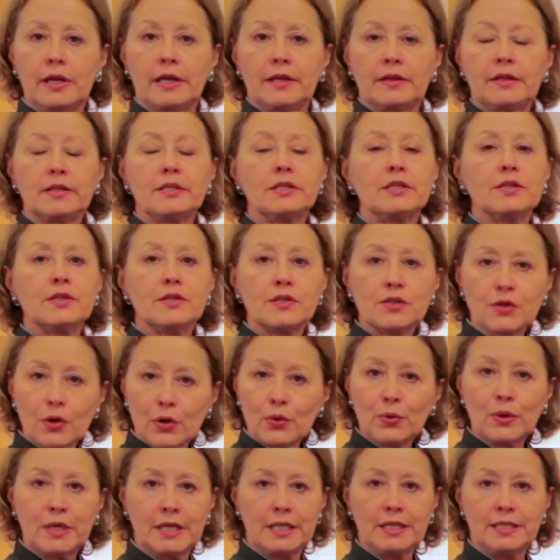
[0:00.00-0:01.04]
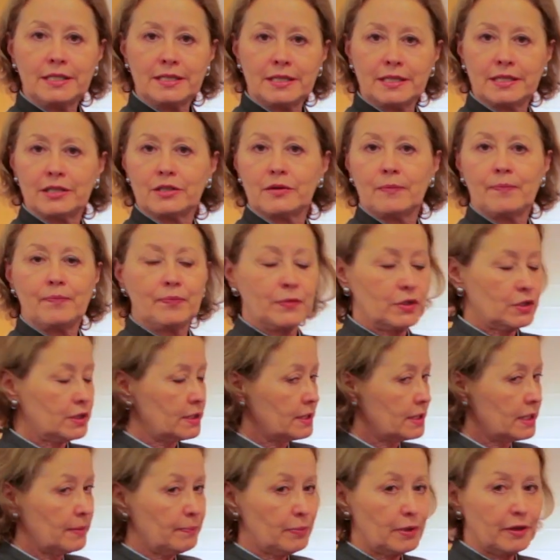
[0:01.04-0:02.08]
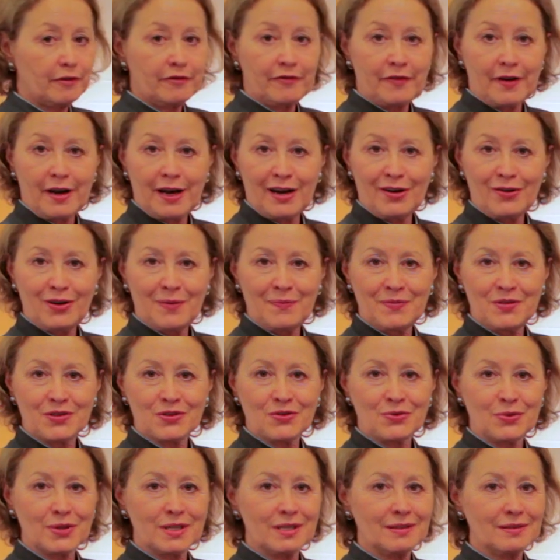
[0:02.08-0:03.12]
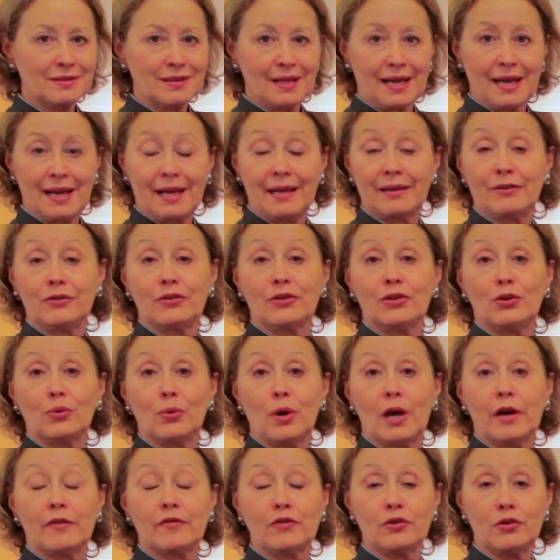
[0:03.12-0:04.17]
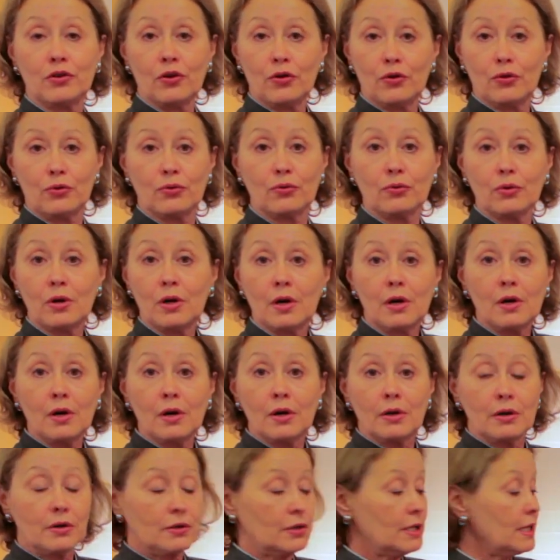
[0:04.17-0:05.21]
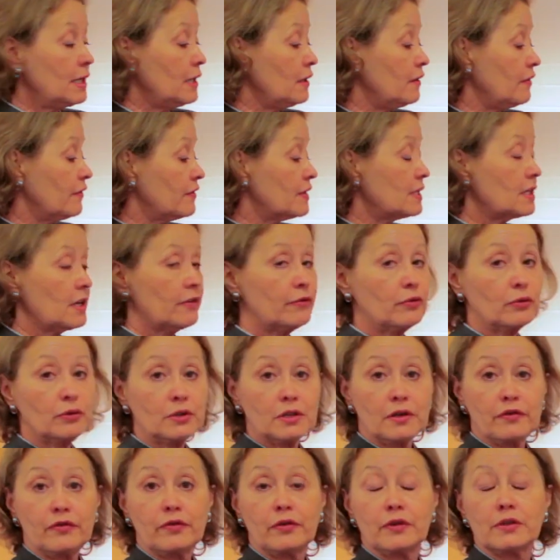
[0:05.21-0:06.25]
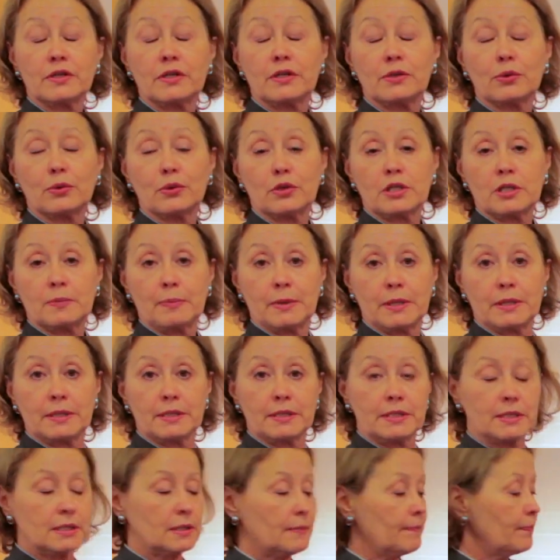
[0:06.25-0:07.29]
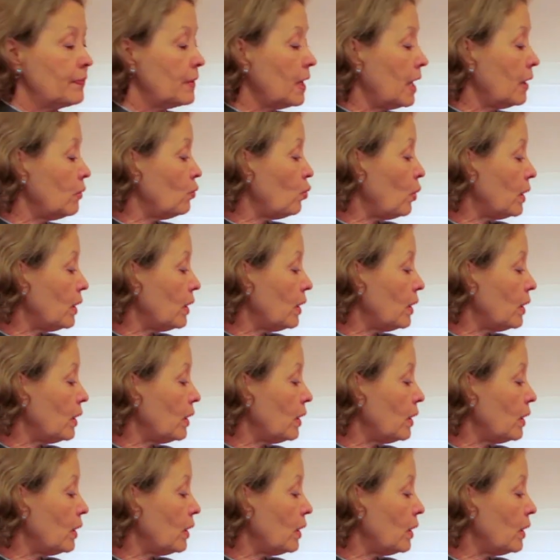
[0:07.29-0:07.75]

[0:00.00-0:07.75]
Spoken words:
This is so easy. Simply fire up the griddle and you have no need of several different saucepans. And